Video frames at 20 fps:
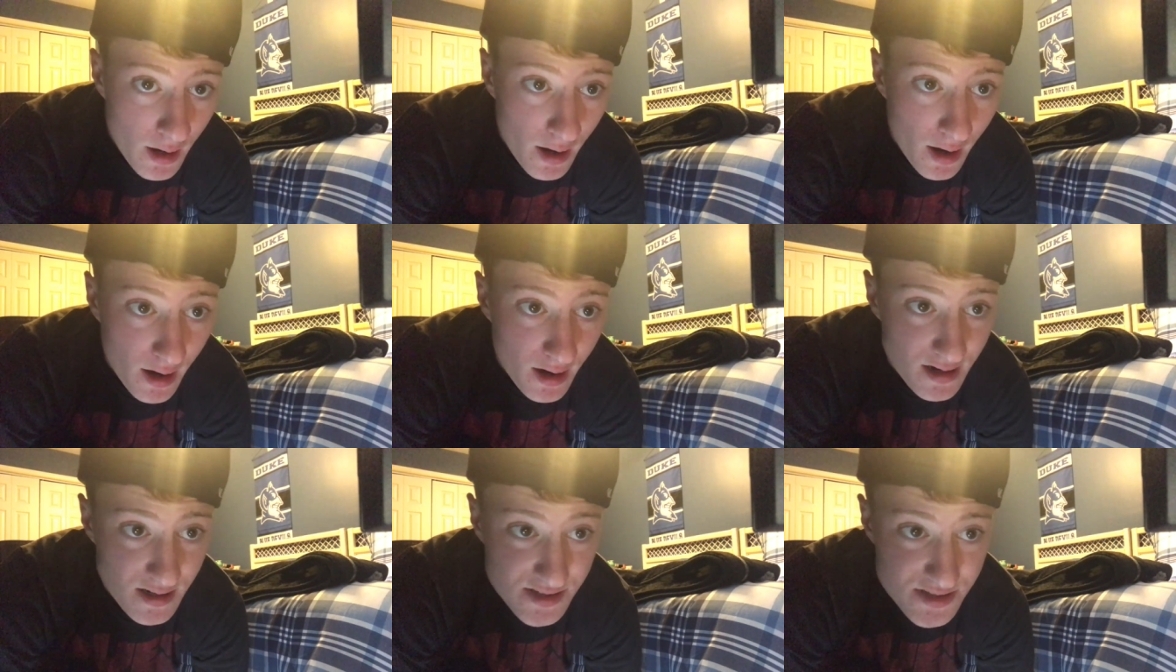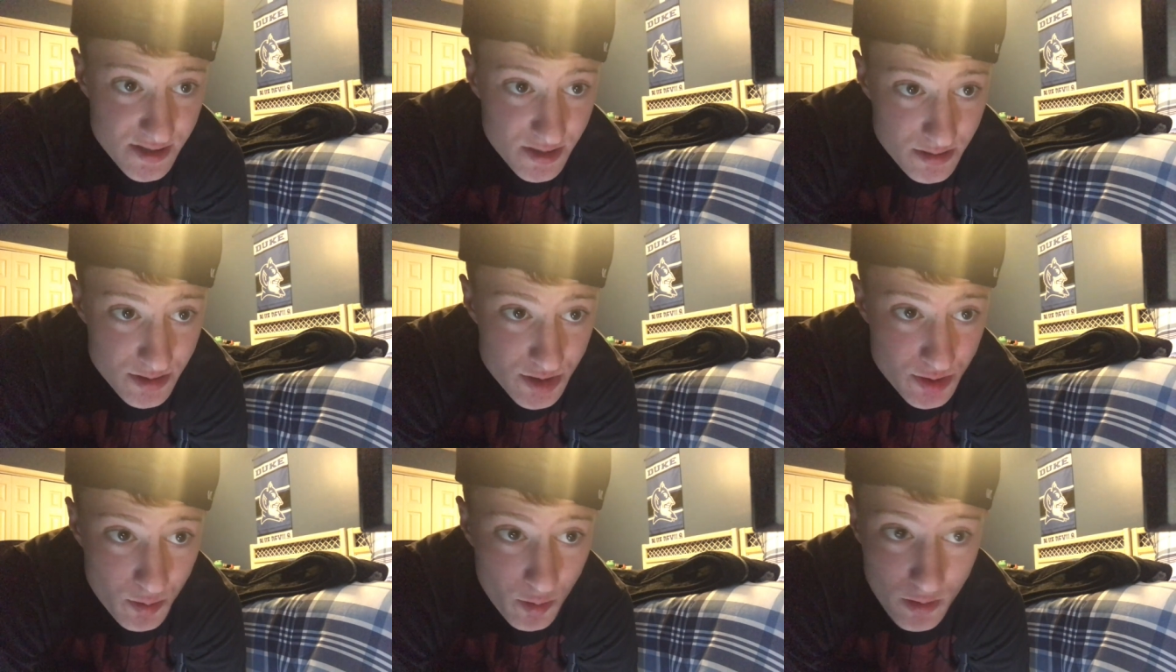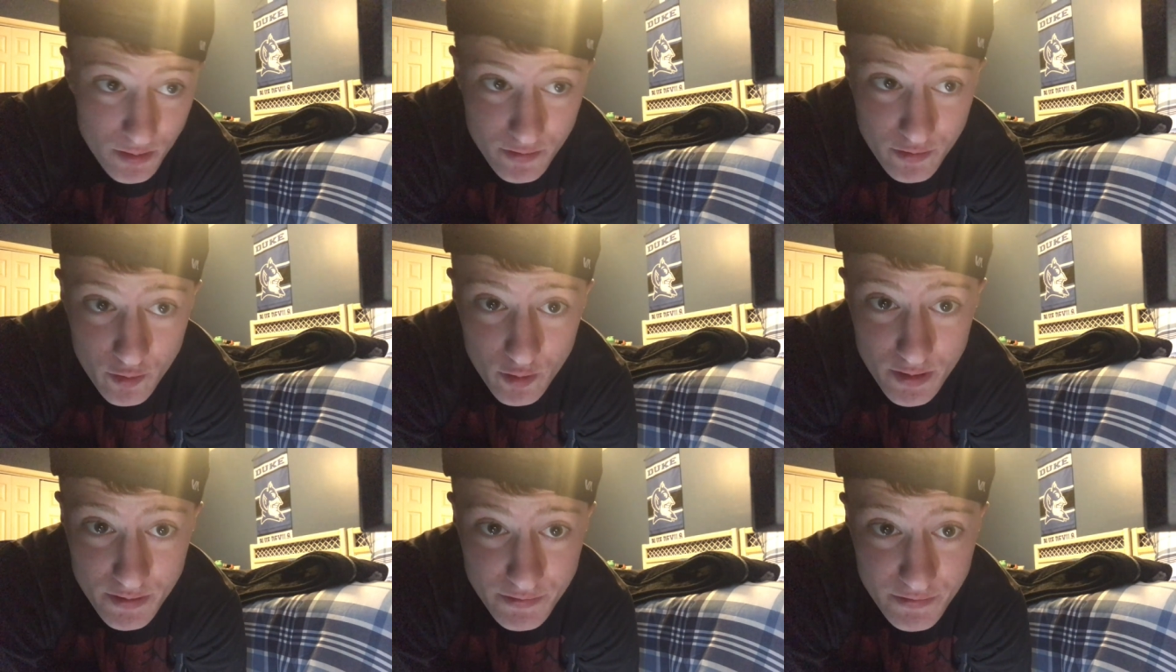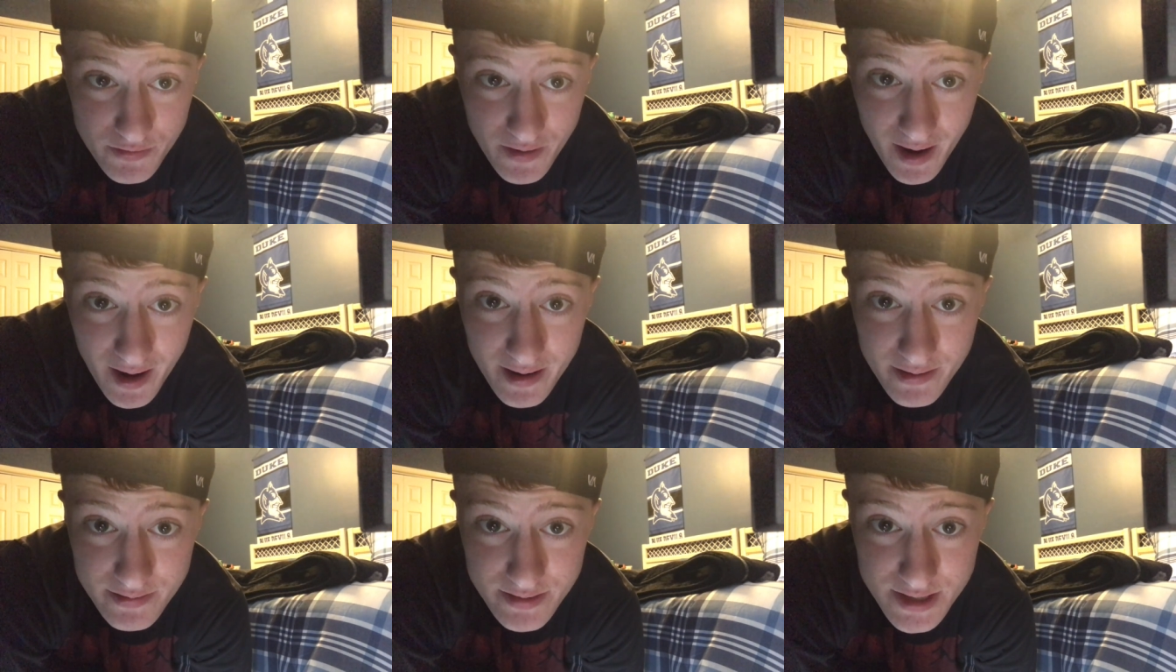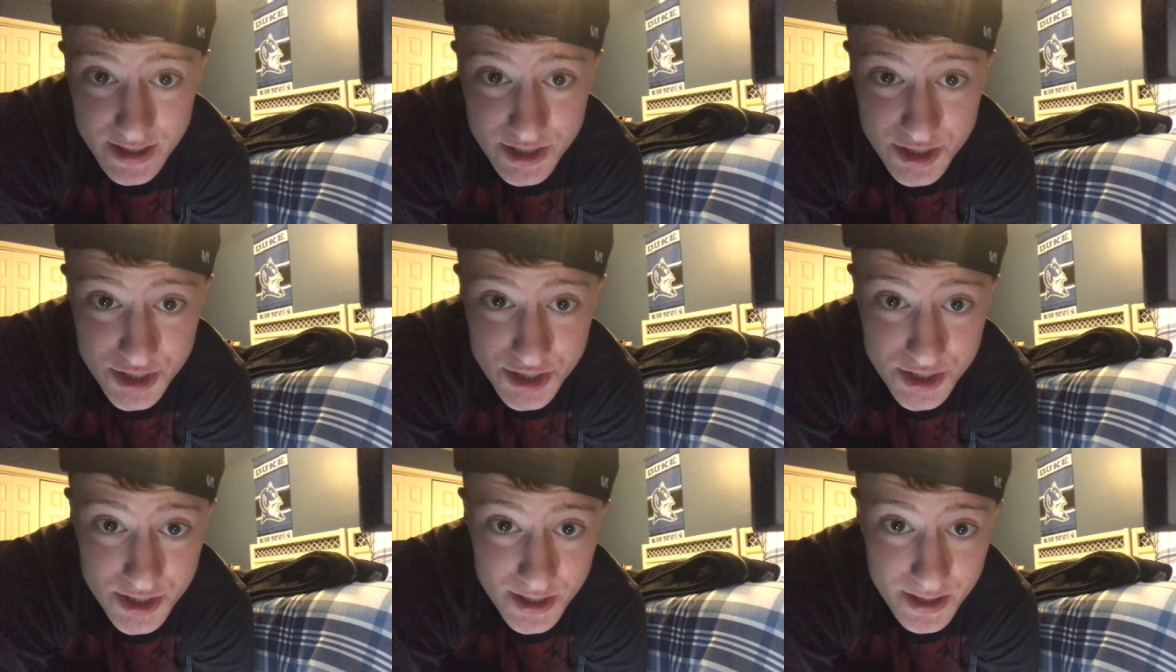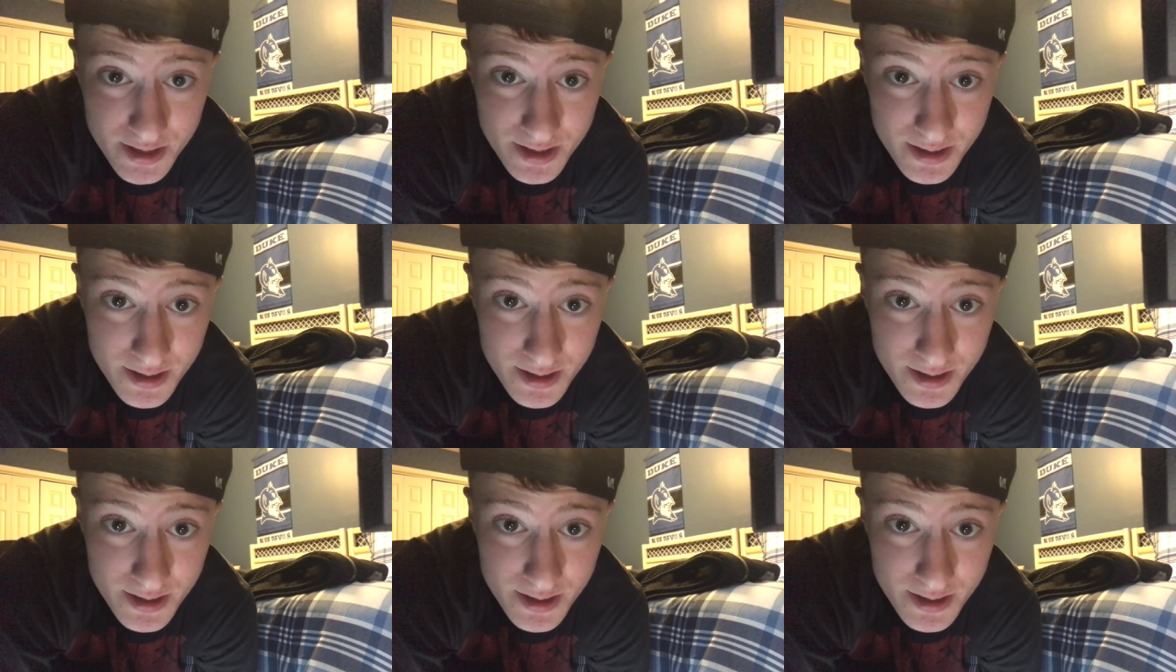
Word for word: all right so it's 1:45 ish